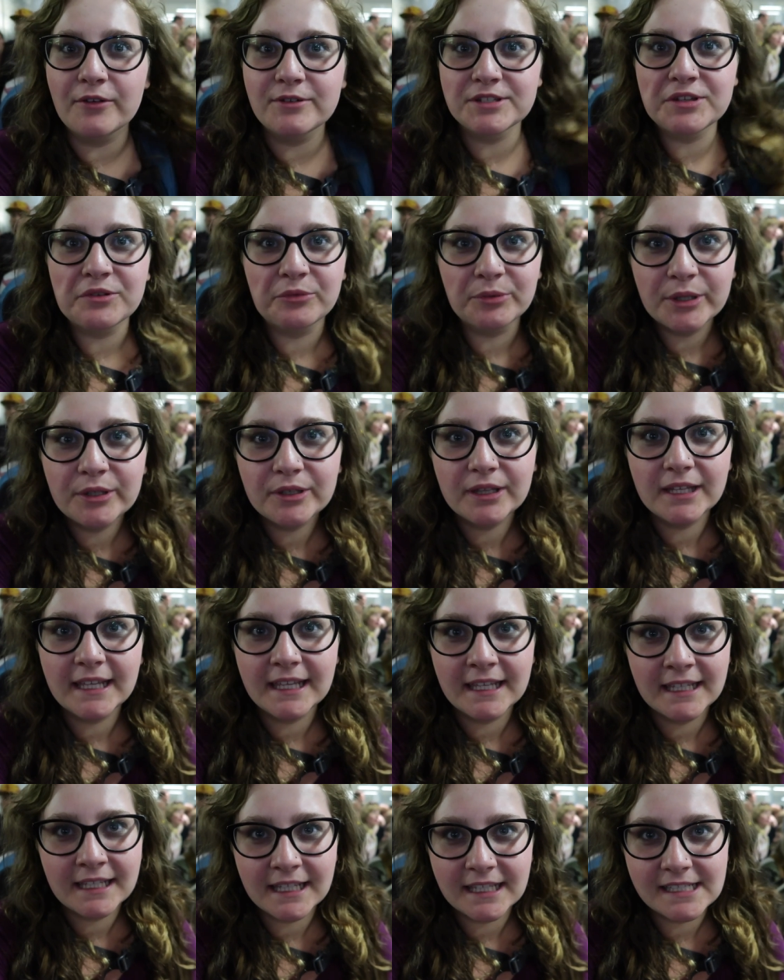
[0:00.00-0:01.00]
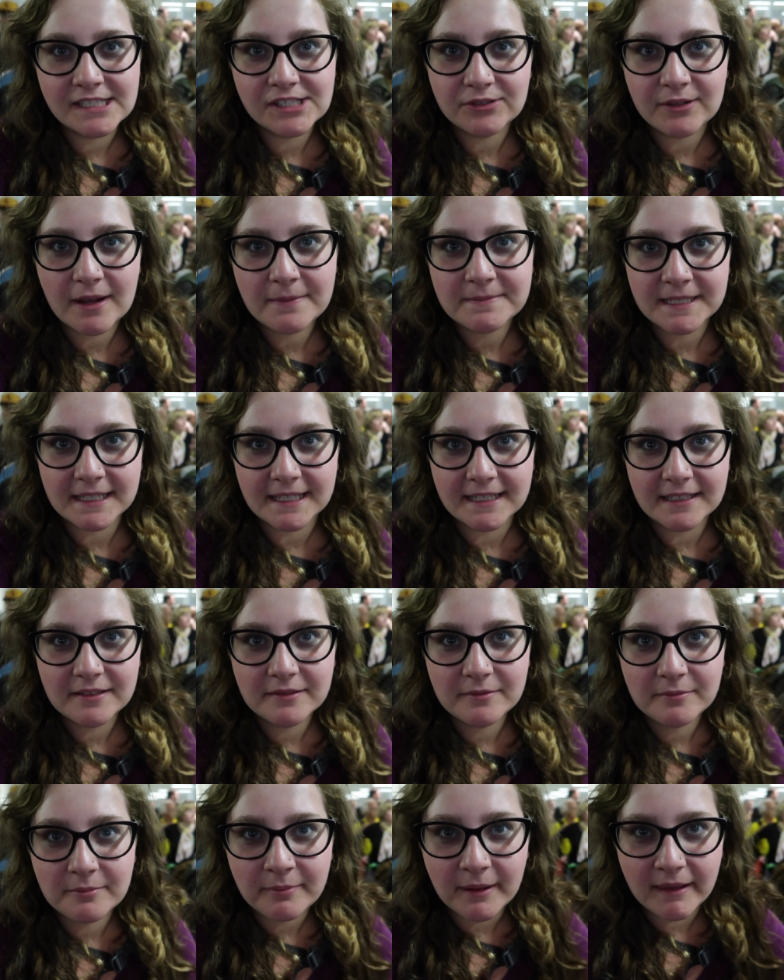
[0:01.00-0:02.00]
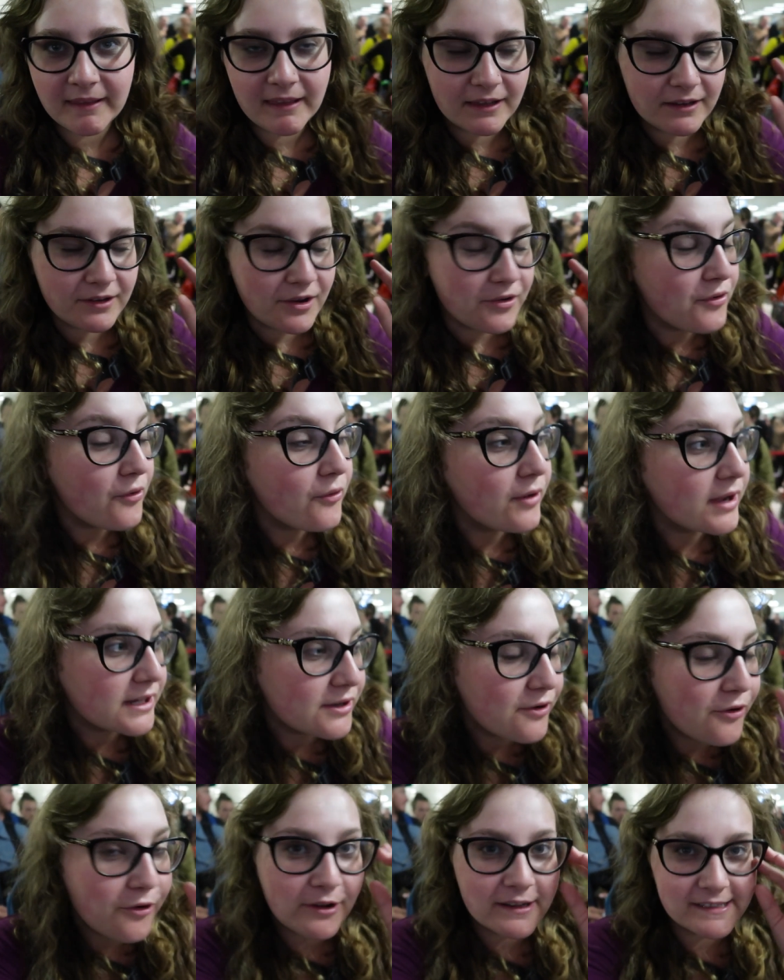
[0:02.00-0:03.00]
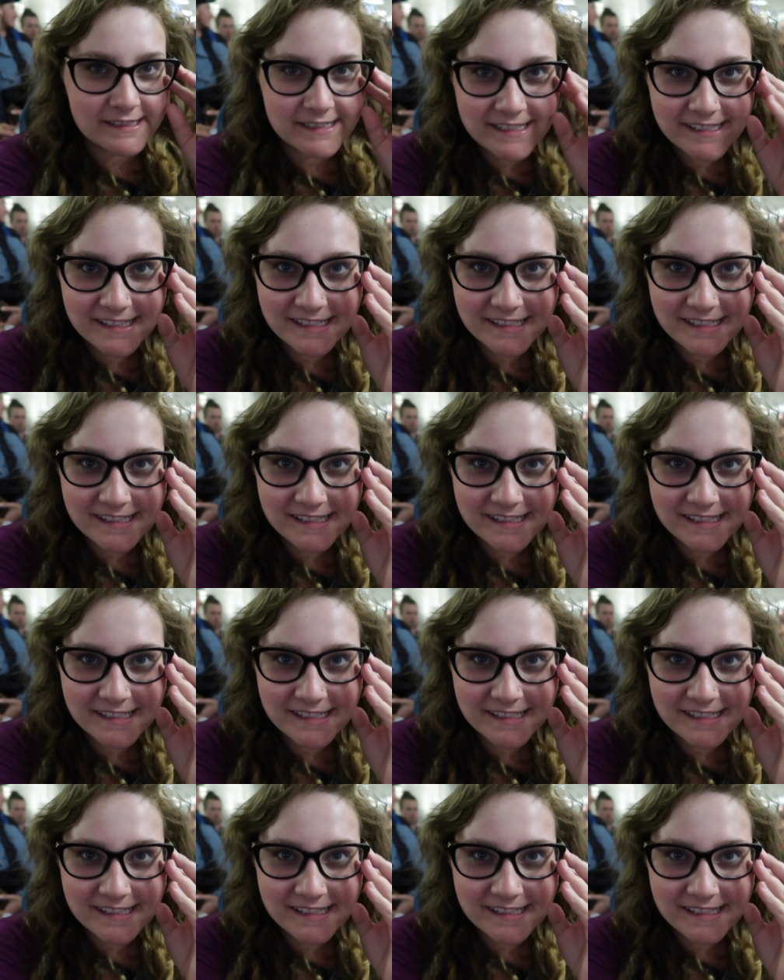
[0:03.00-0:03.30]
I was rudely interrupted by that annoying noise,